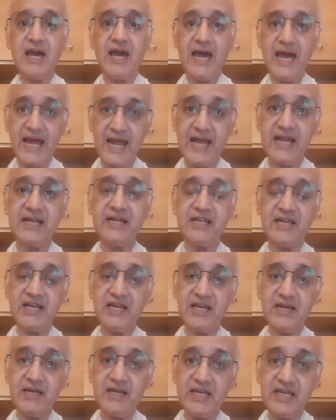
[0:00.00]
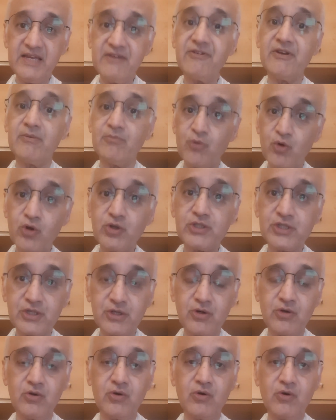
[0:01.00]
and even more
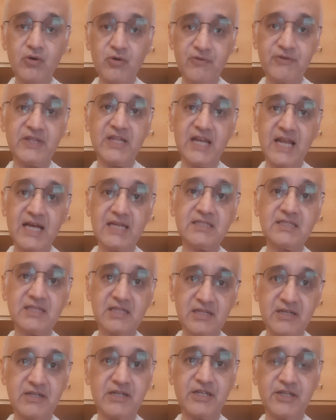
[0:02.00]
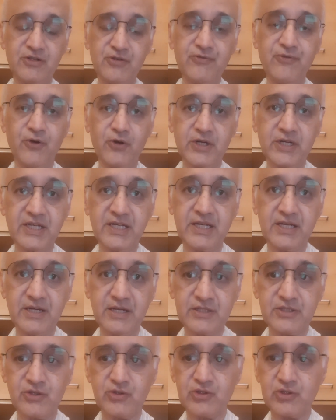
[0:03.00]
so over the last 30 to 40
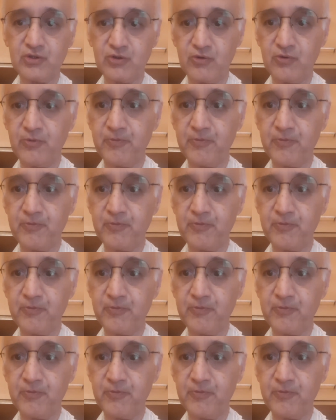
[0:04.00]
years or so.